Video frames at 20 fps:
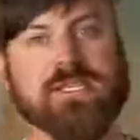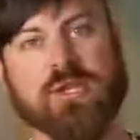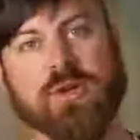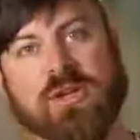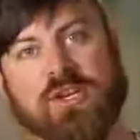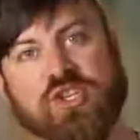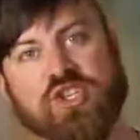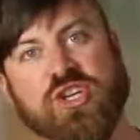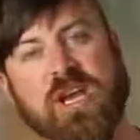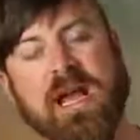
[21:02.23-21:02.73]
You
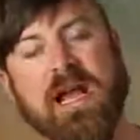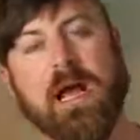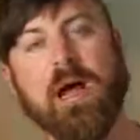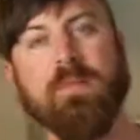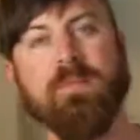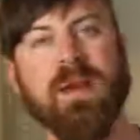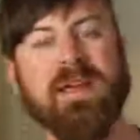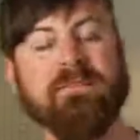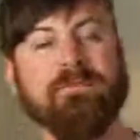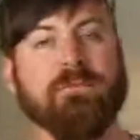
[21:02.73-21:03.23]
can check
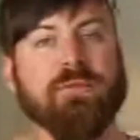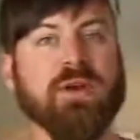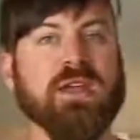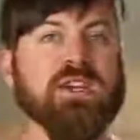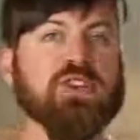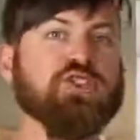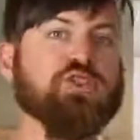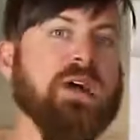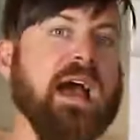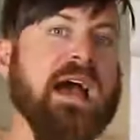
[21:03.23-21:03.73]
out my free
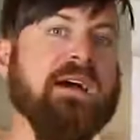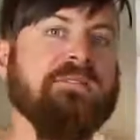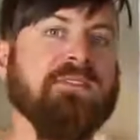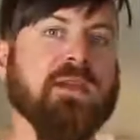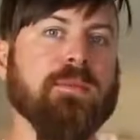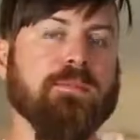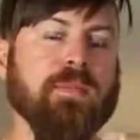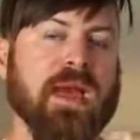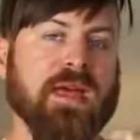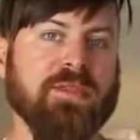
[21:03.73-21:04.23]

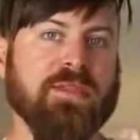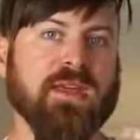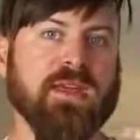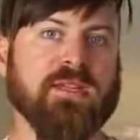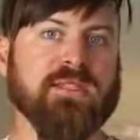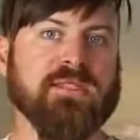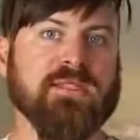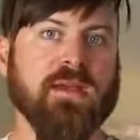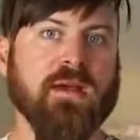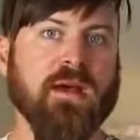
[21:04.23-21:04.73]
traffic methods